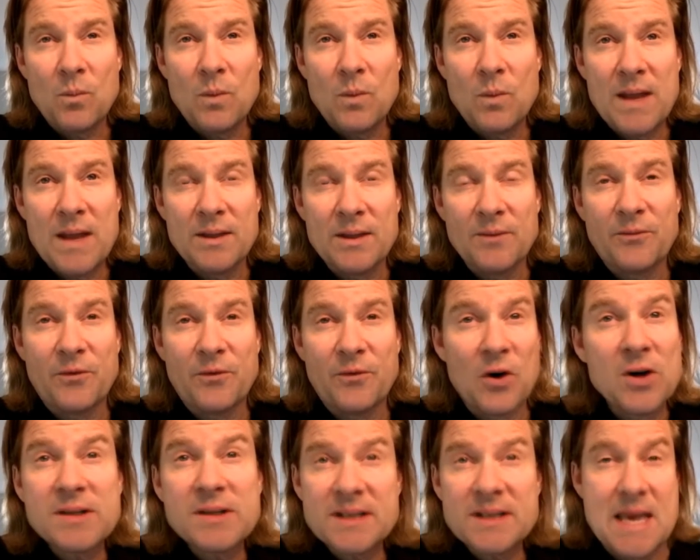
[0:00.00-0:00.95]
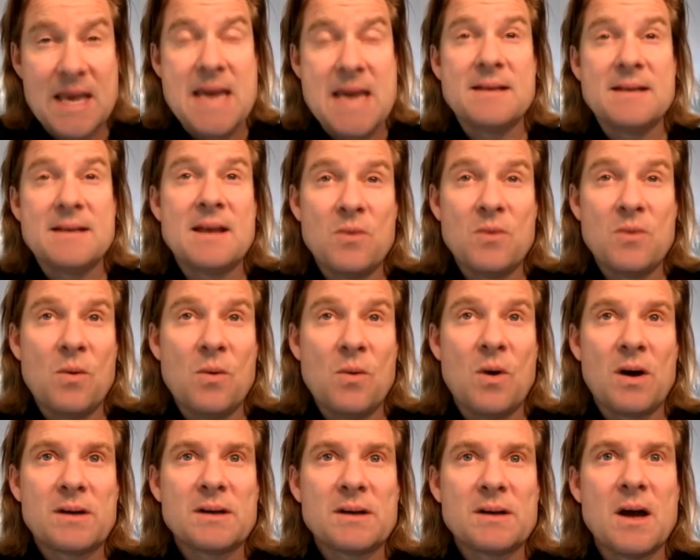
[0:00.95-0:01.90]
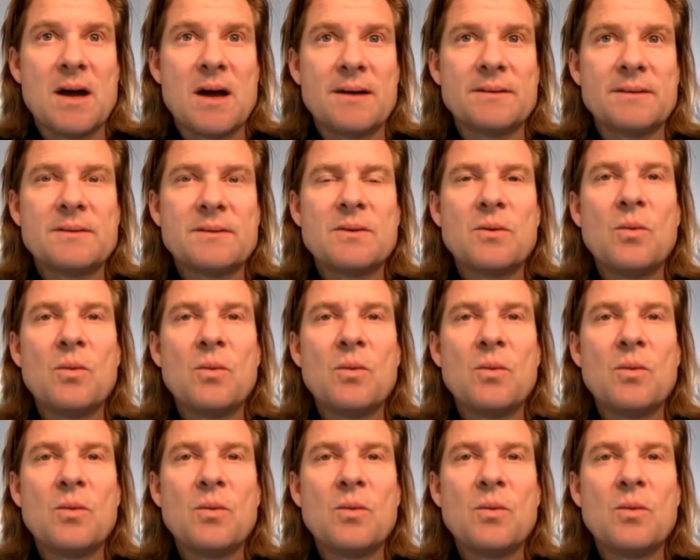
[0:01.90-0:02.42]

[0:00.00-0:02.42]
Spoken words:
and the first thing that we worked on,